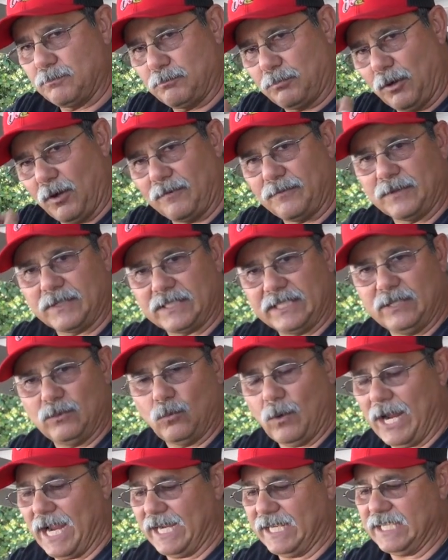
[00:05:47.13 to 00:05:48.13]
perfectly
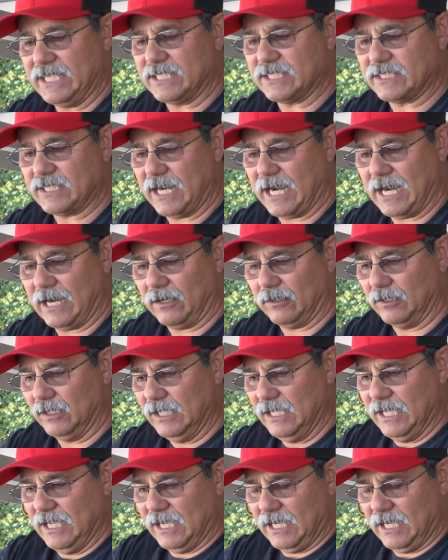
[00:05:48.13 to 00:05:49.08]
wacky style.